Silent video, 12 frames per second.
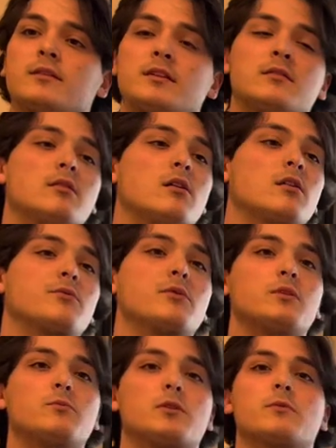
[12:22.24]
in the long
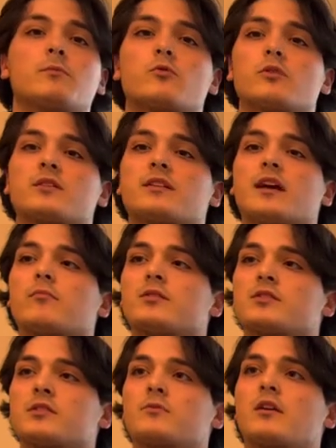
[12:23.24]
run, when we're more
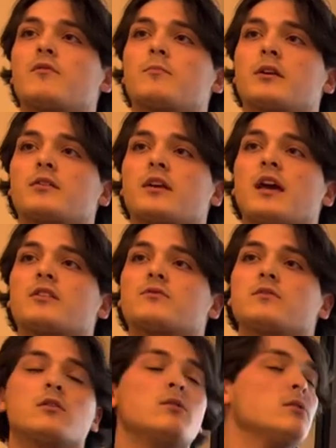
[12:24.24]
established and we have a better cash
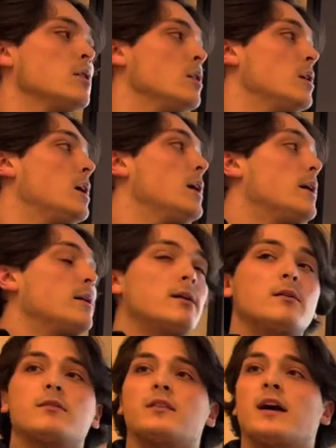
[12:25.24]
flow,
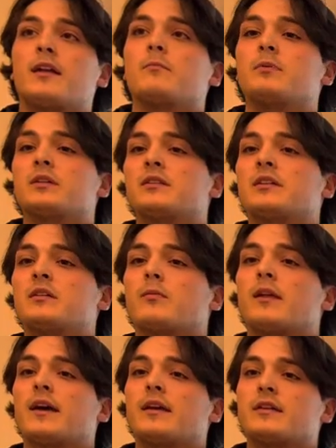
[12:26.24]
that building a
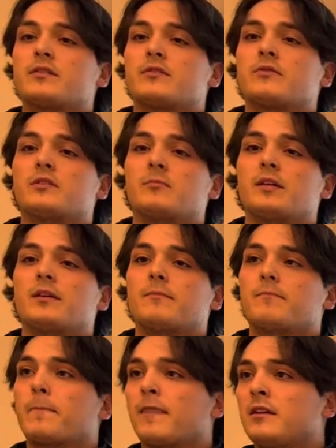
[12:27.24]
plant is going to be
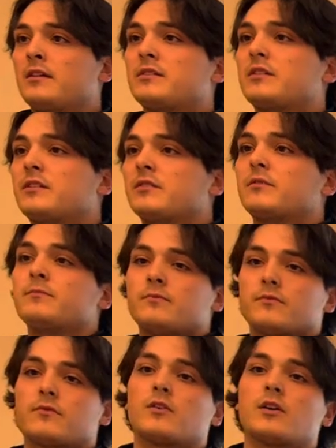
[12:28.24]
easier
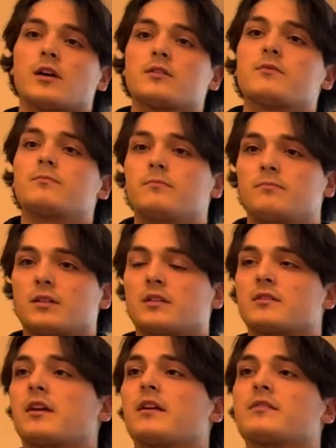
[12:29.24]
for us because,
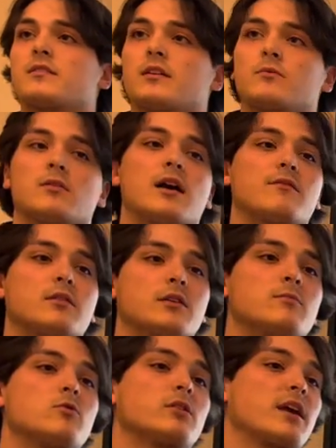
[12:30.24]
like I said, we'll have a little
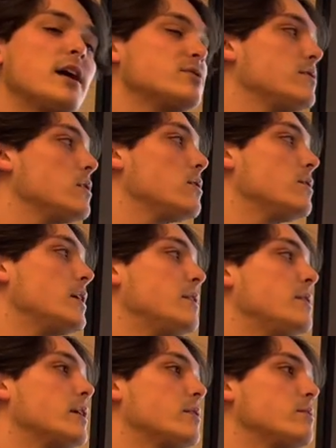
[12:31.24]
more cash flow and
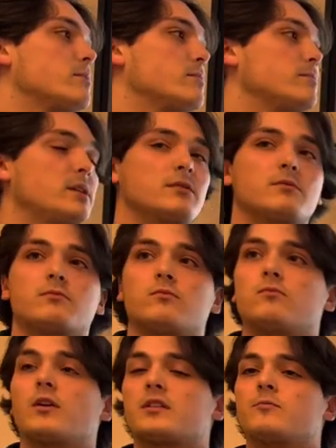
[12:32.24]
that'll be a
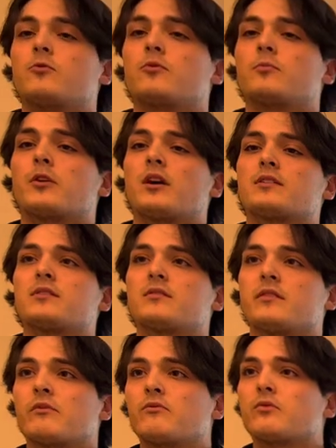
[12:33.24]
way smoother process
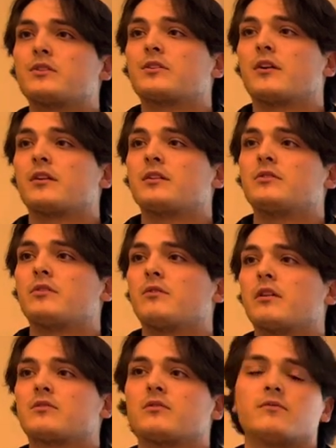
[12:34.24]
than we started in
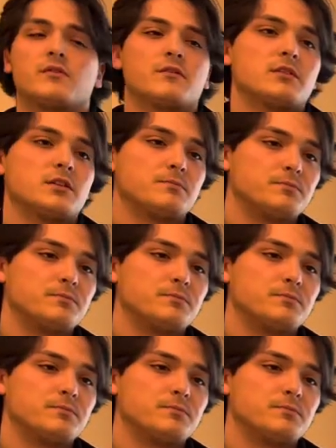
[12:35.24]
2015.